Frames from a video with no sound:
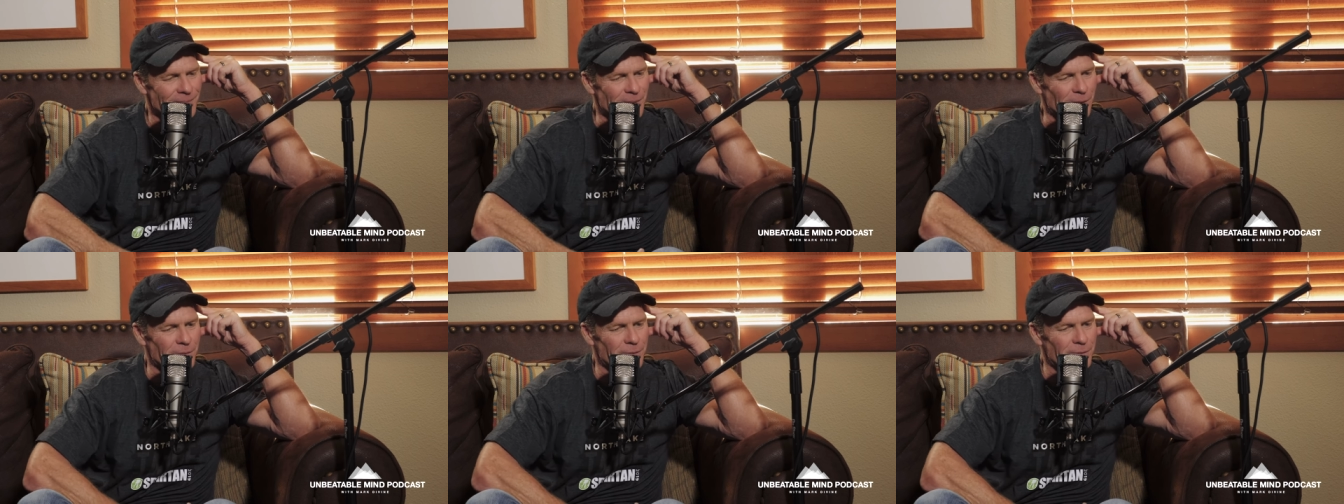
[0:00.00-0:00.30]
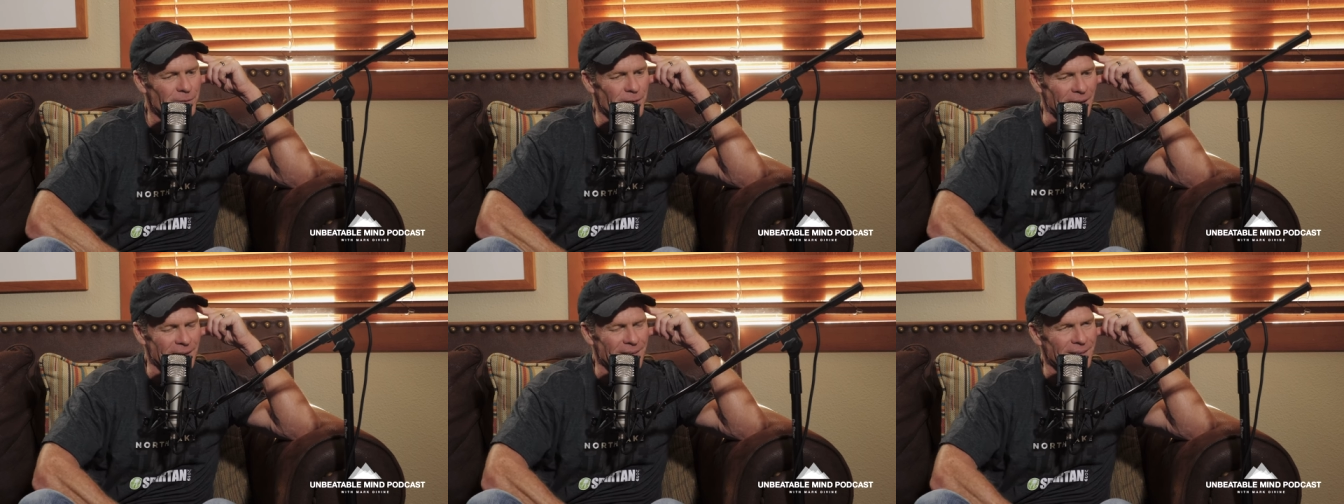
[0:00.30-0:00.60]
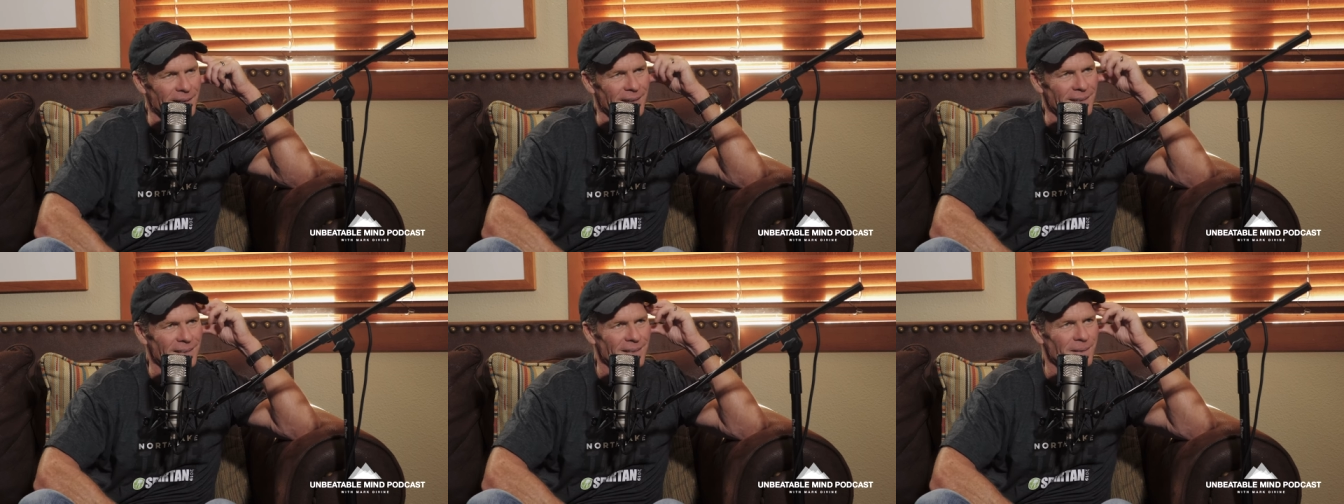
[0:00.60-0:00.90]

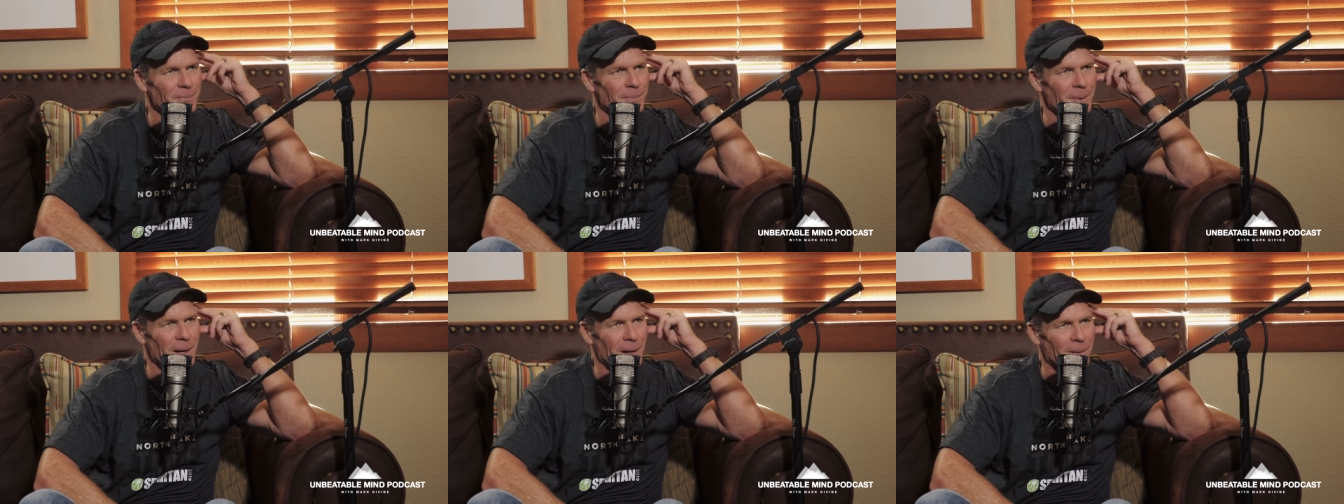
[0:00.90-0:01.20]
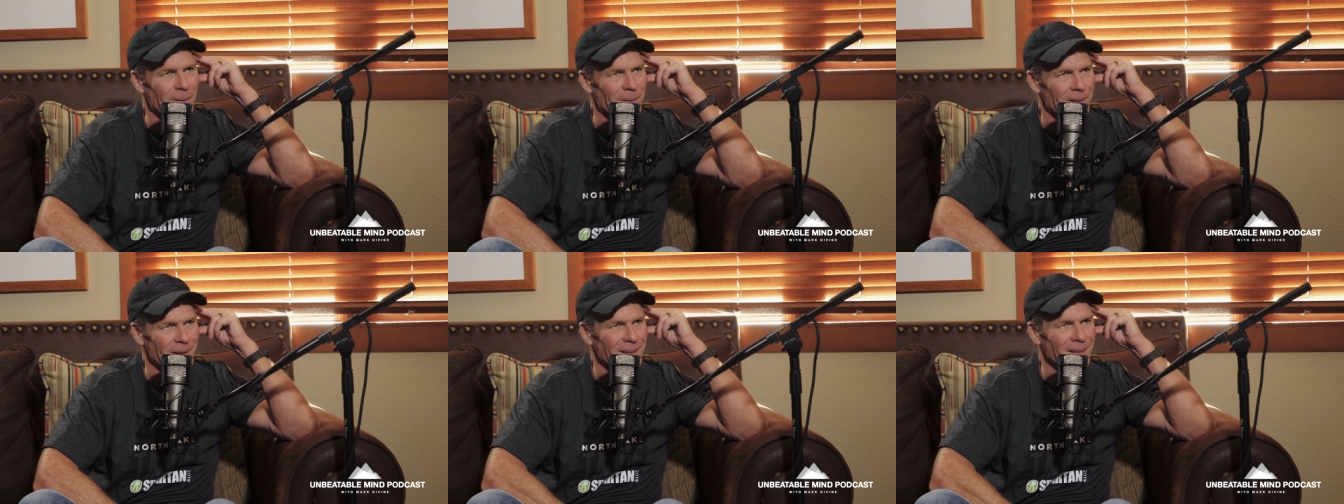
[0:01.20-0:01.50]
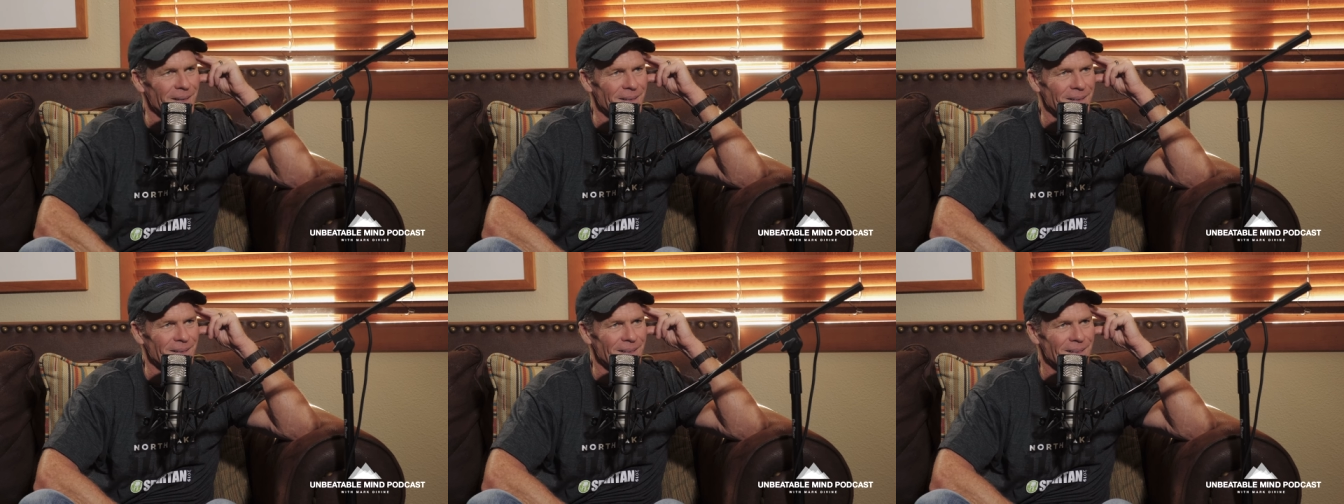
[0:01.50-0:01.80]
effect on the power to
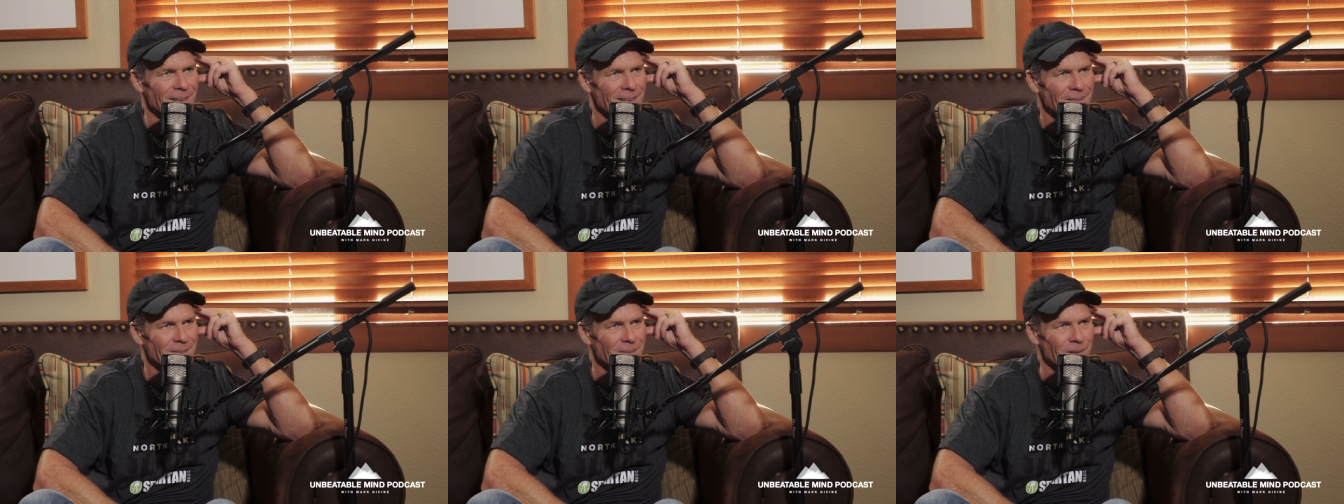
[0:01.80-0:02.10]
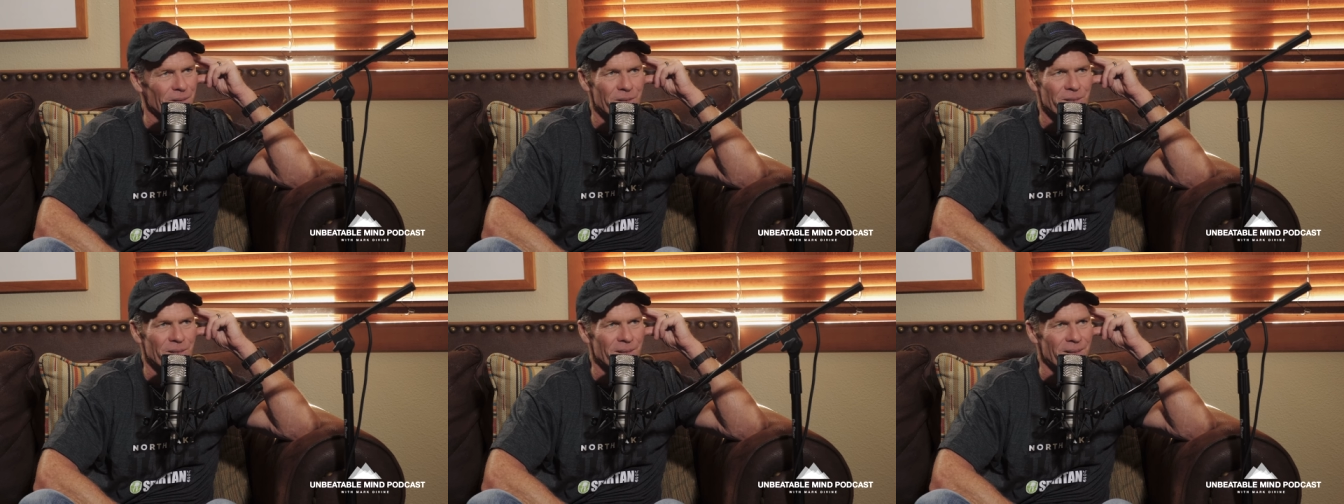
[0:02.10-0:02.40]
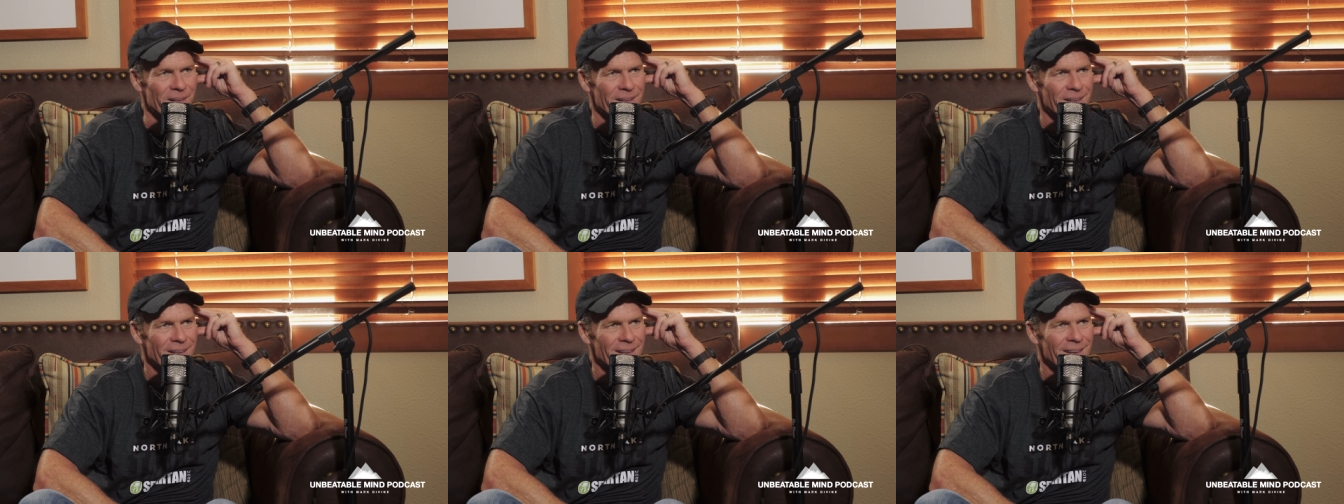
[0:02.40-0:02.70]
heal for
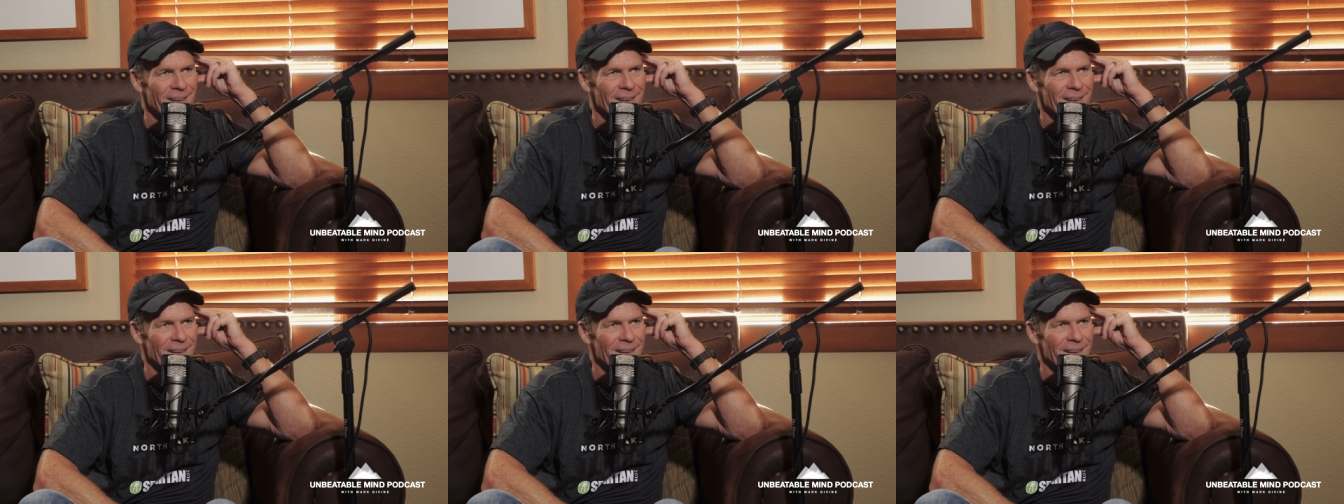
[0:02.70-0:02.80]
sure.